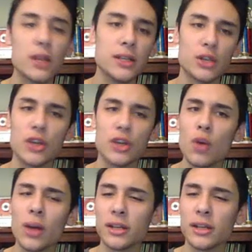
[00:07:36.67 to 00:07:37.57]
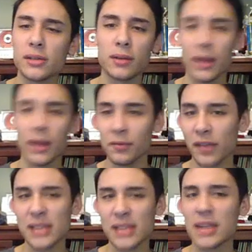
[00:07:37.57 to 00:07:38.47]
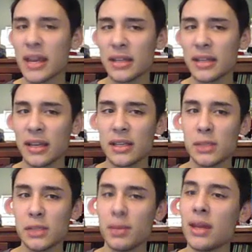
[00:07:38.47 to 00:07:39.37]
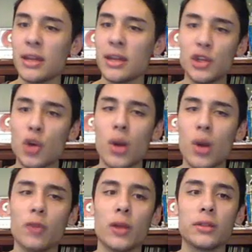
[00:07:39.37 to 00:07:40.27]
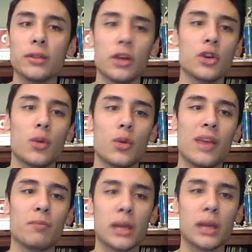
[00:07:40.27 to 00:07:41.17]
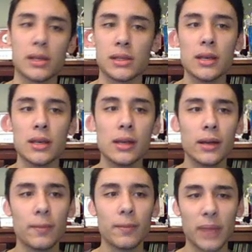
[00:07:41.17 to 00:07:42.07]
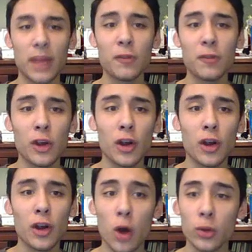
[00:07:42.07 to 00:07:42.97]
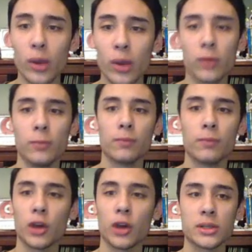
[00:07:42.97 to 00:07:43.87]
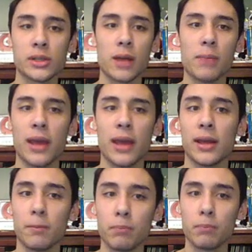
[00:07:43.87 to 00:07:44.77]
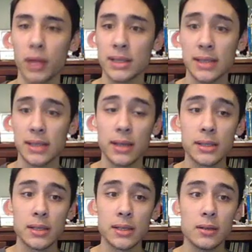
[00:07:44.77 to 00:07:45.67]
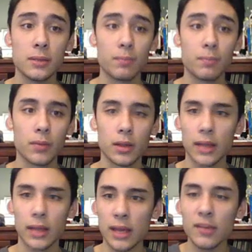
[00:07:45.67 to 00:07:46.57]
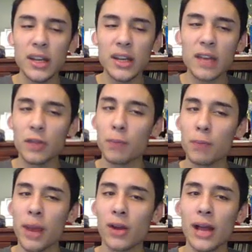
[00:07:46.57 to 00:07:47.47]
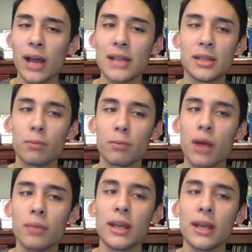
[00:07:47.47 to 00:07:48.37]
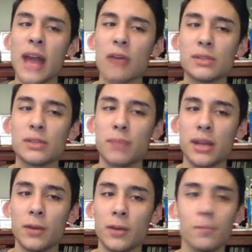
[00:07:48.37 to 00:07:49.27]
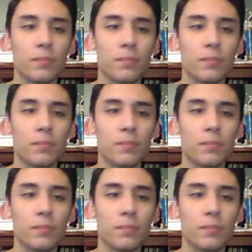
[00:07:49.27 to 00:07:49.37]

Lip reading: So you don't want to invest anything into speed, and you don't want to run Thunder Wave, because if you're all the way cursed up at +6, even if they're paralyzed, they're probably going to outspeed you.